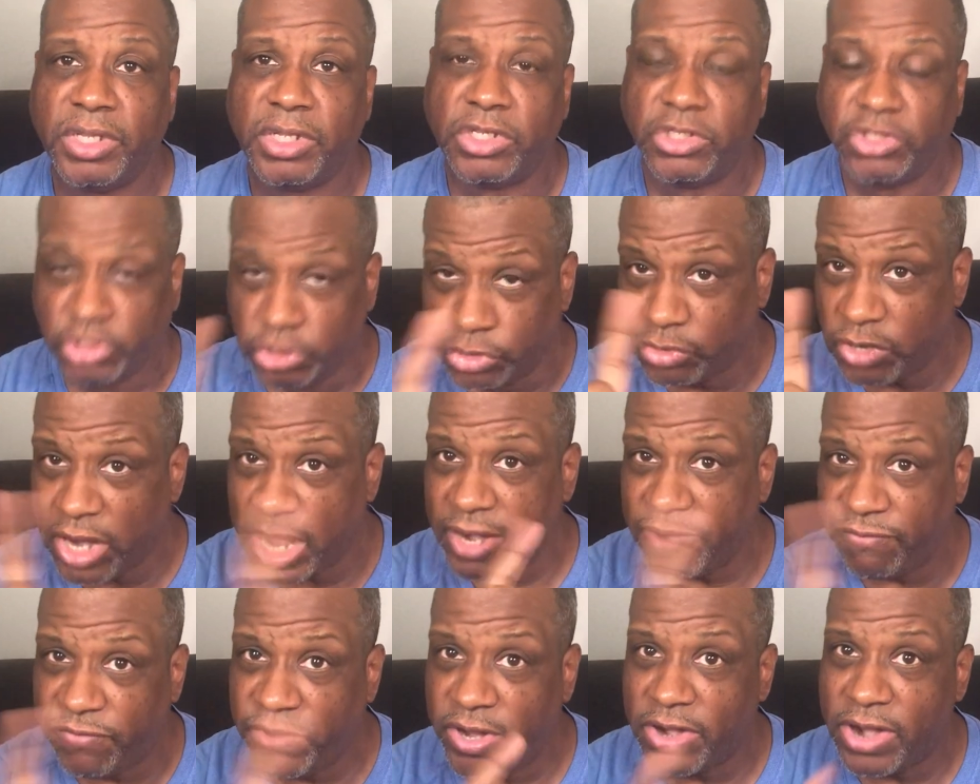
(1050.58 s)
You're trying
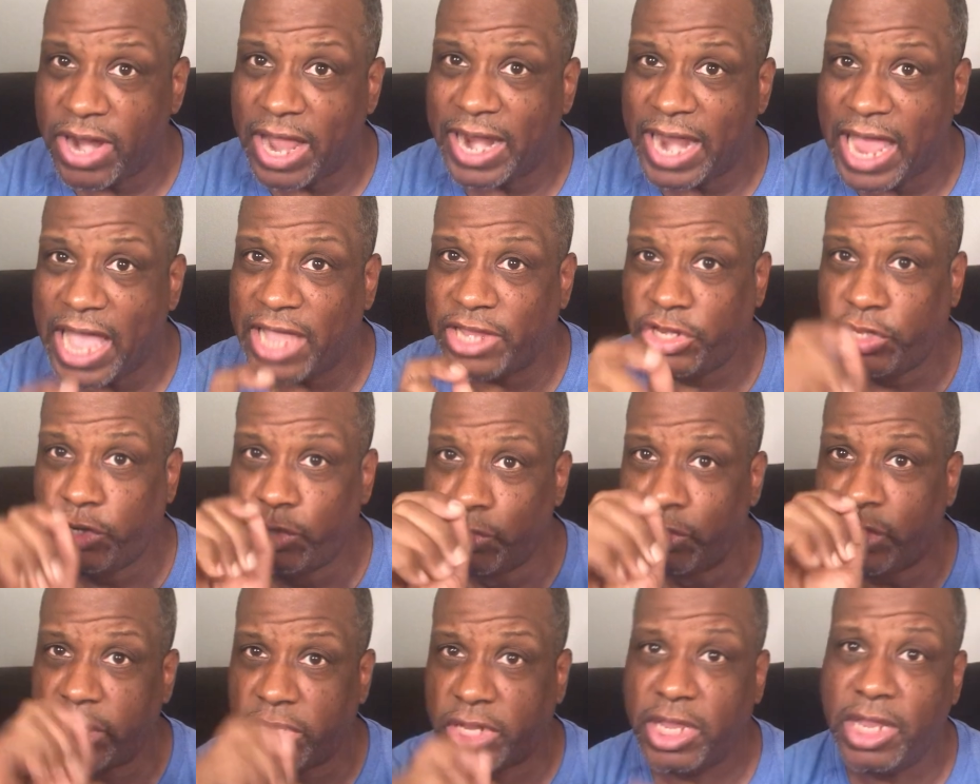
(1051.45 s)
to figure out how
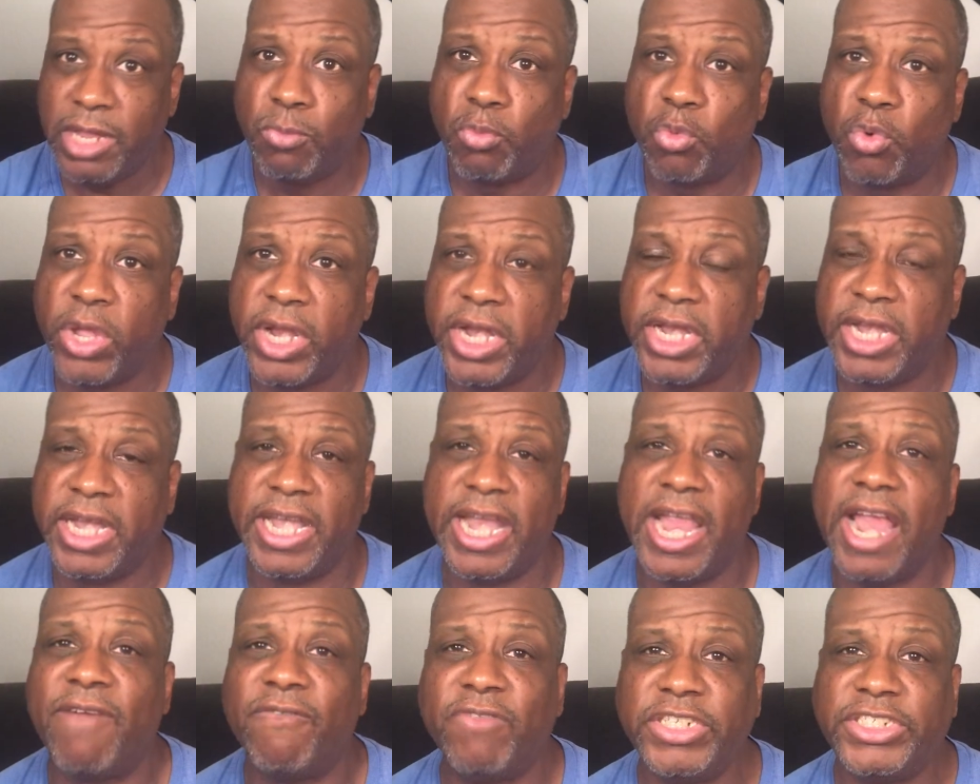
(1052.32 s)
you could keep winning in
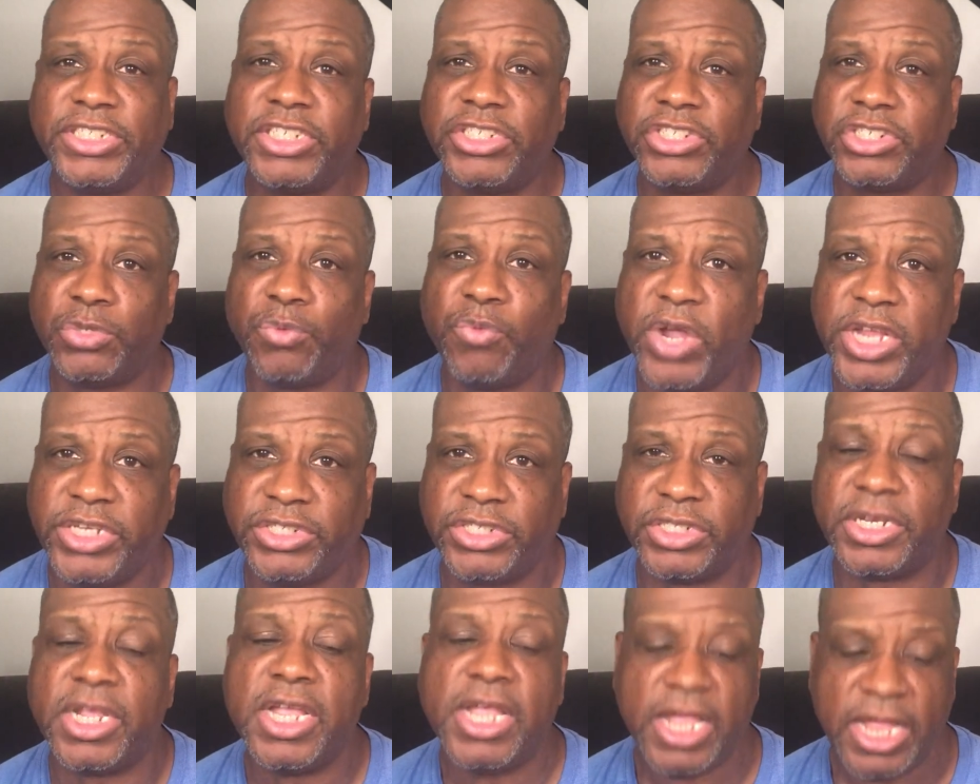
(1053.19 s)
every
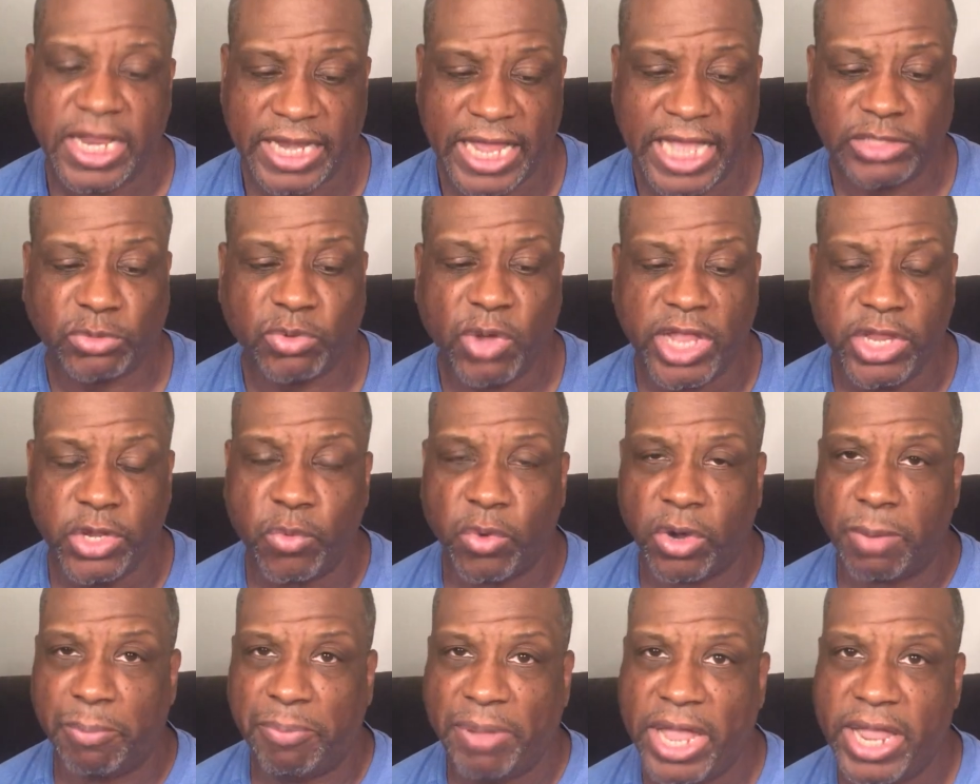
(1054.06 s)
situation. That's why you
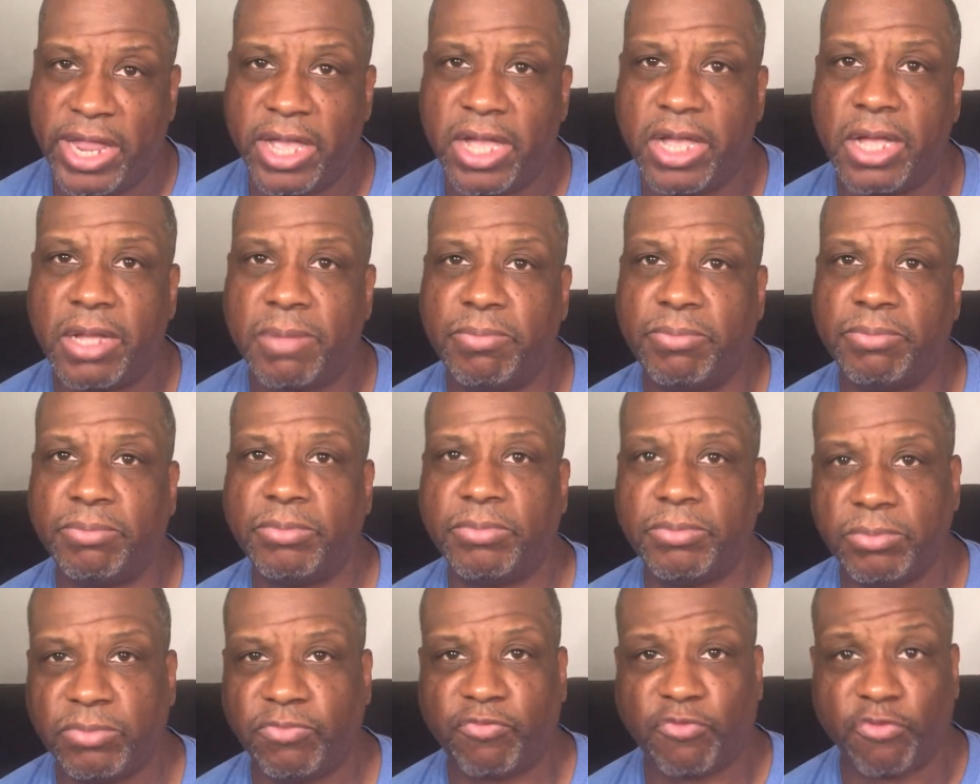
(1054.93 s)
want to pay up
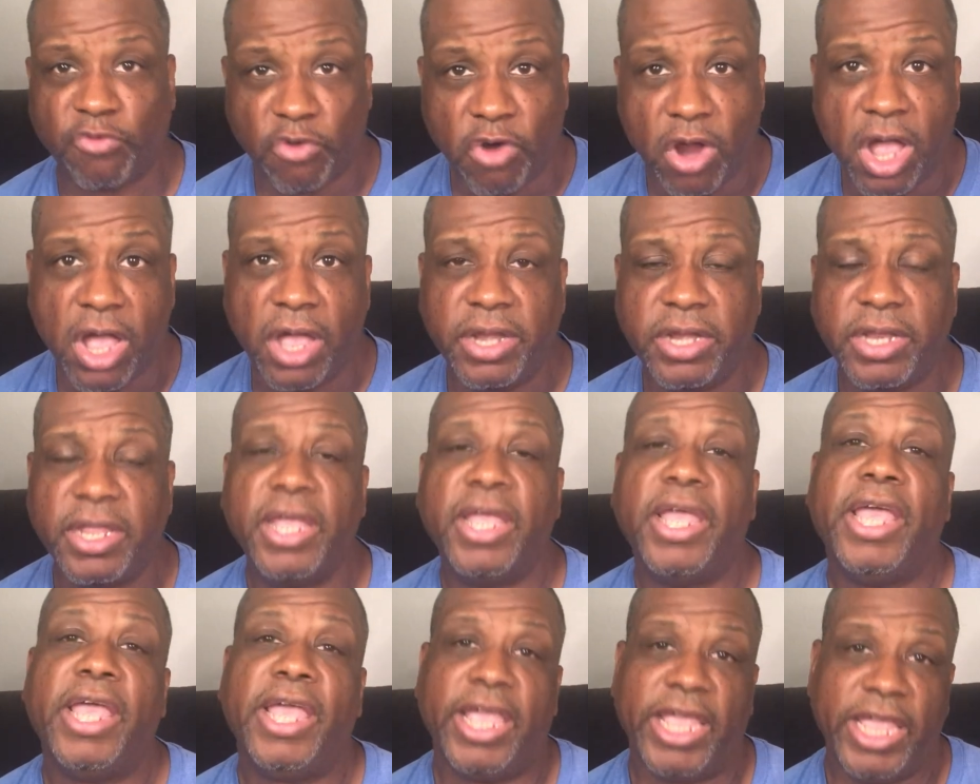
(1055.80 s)
front,
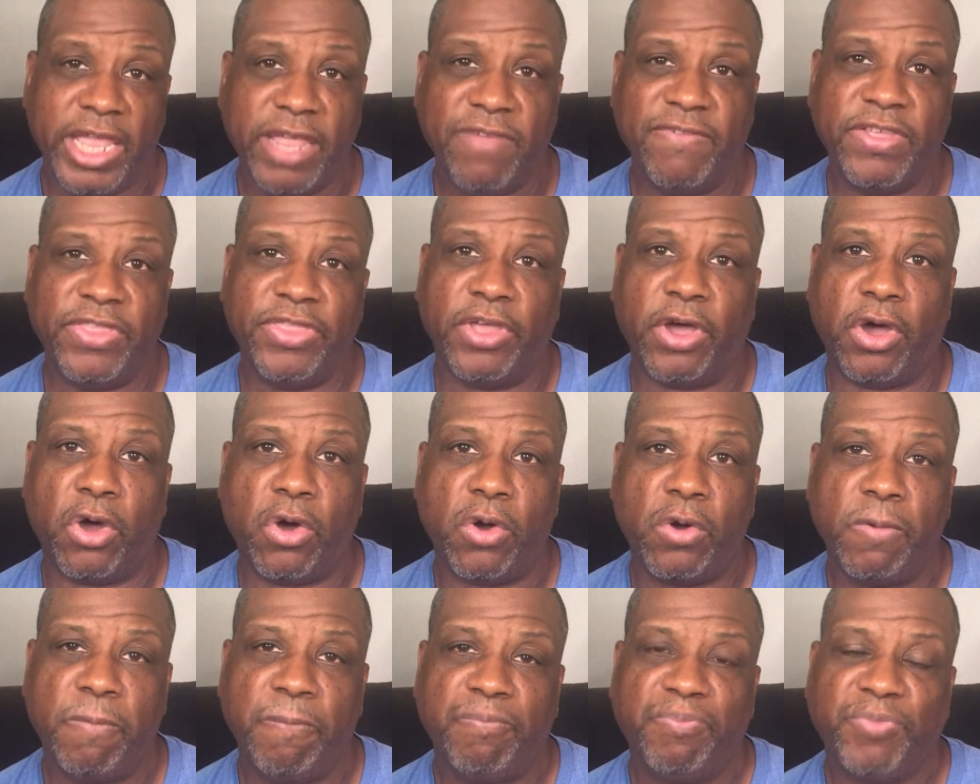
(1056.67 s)
even
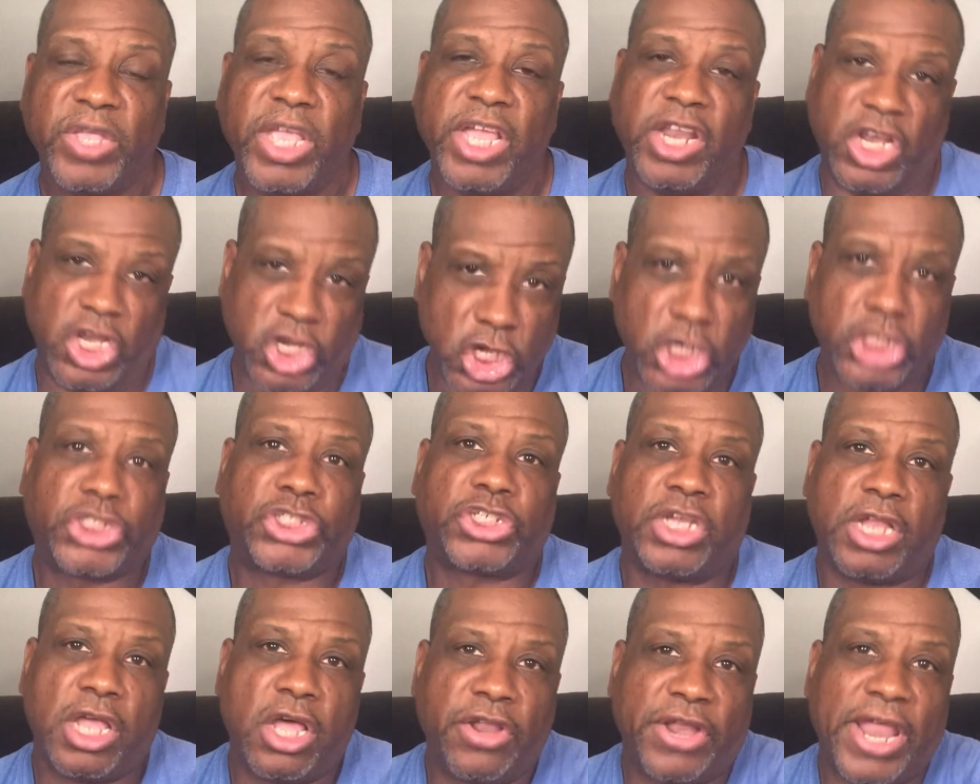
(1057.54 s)
though it
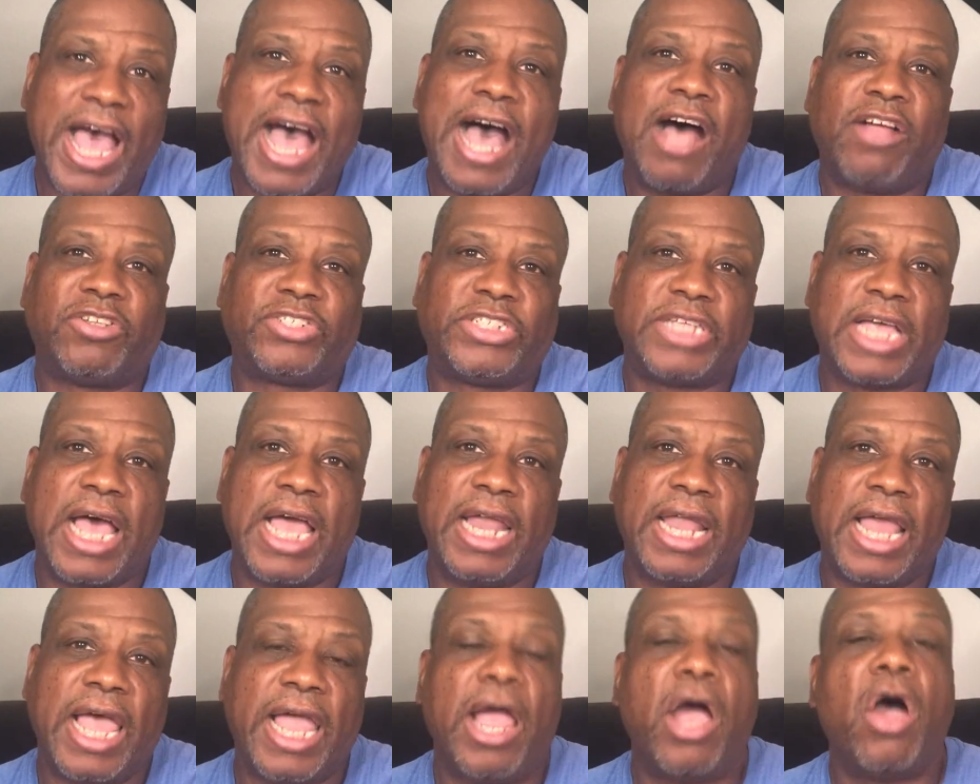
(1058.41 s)
looks on the
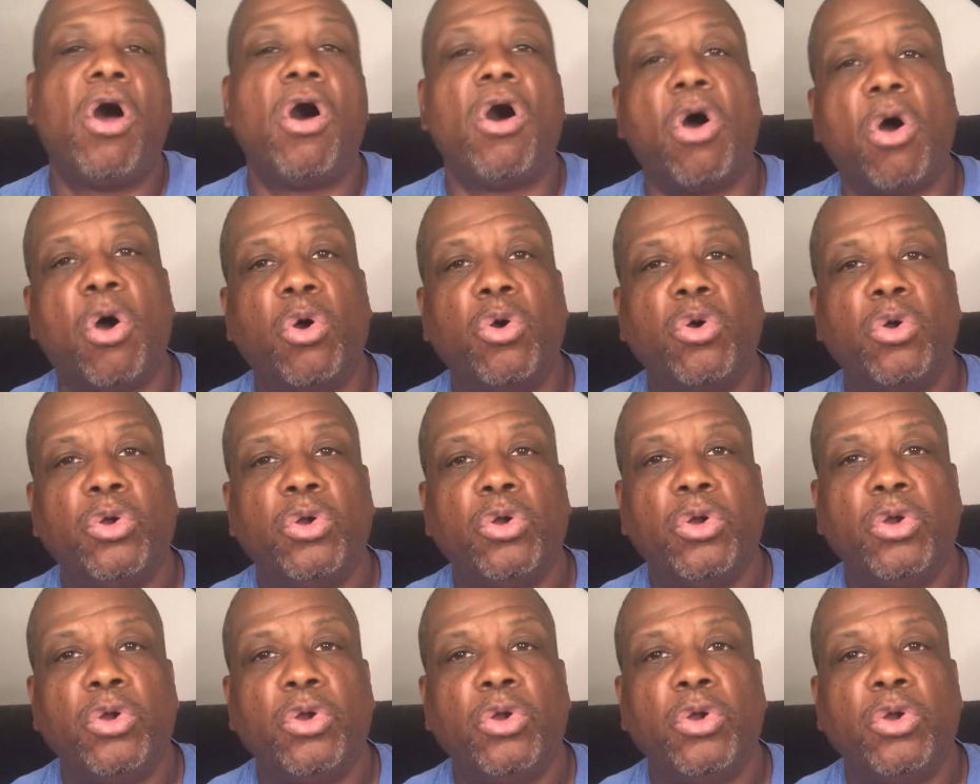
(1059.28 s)
outside like, oh,